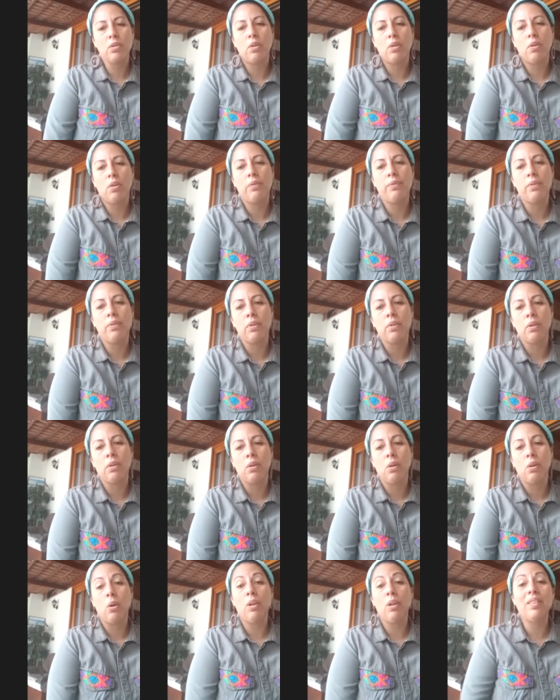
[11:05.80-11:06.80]
of
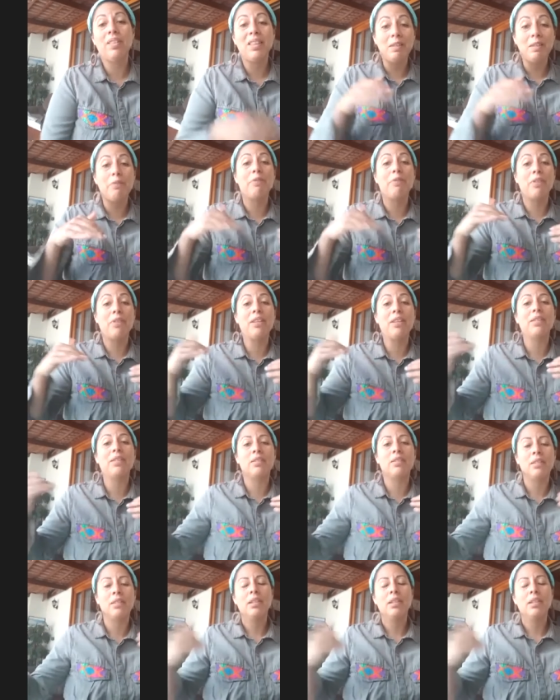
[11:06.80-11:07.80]
all different
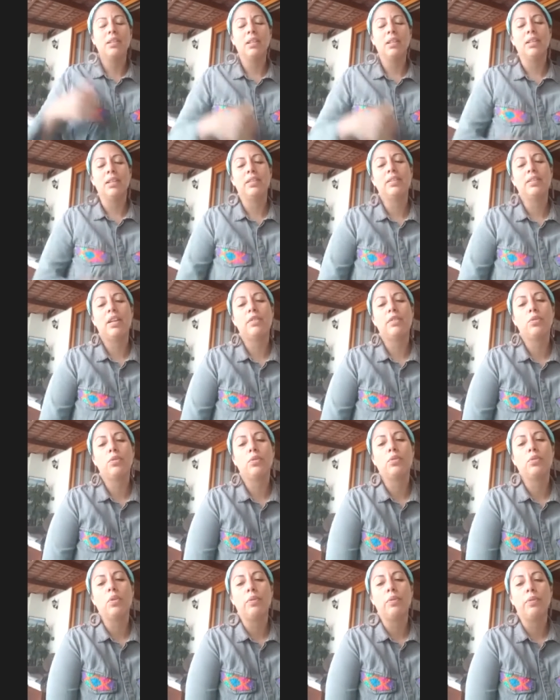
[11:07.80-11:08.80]

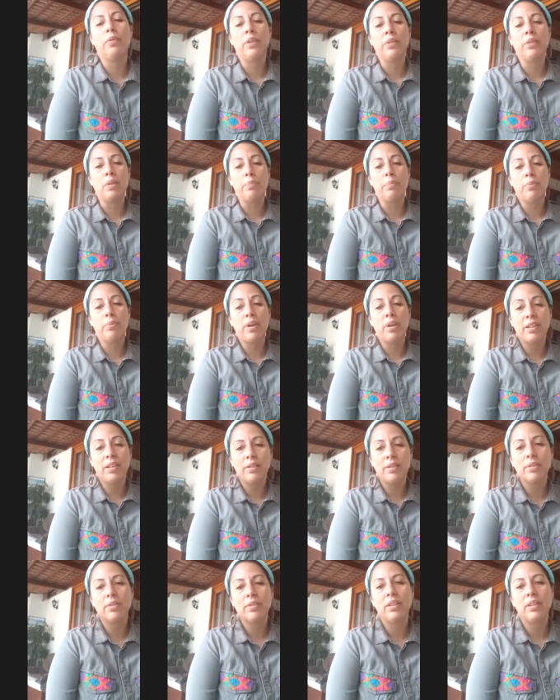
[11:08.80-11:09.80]
status of
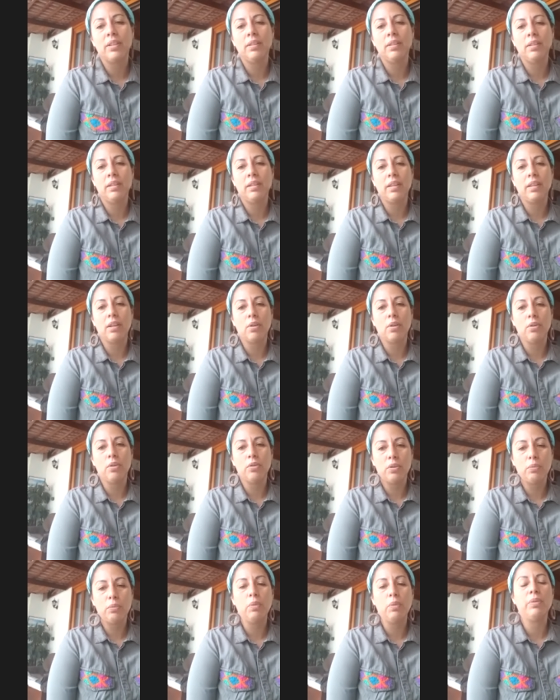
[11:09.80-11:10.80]
entrepreneurs in the
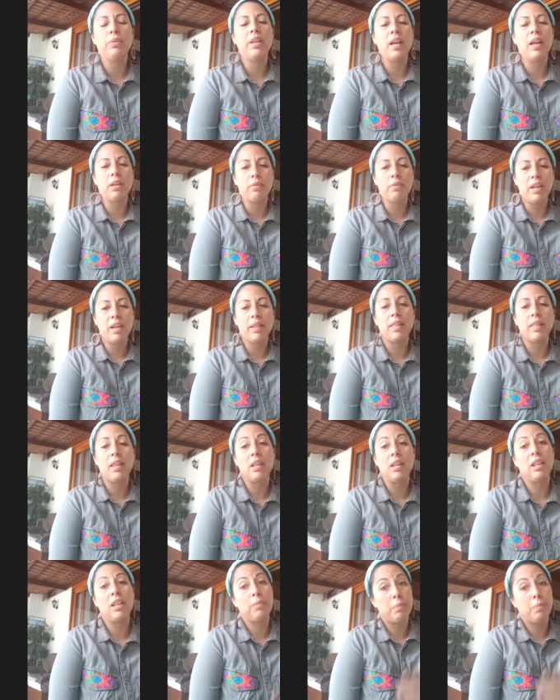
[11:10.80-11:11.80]
country would be a great
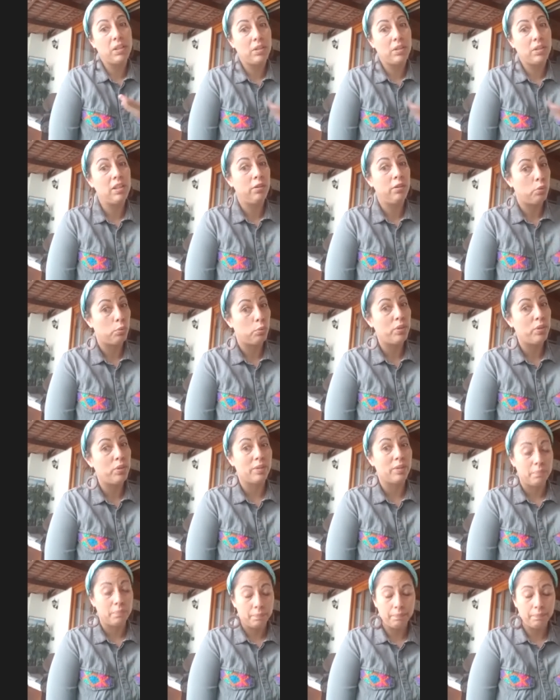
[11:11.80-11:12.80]
thing, especially in tourism.